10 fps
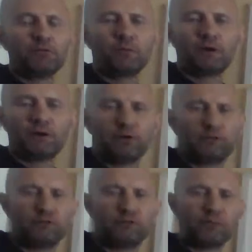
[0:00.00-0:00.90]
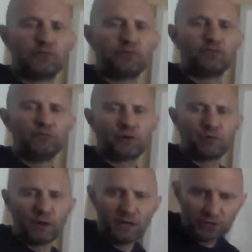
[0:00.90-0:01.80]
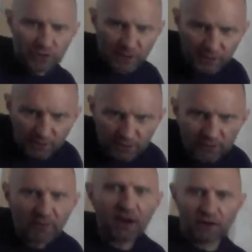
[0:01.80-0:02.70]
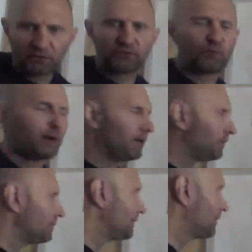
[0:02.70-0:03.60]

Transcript: With our substitute equations, r squared,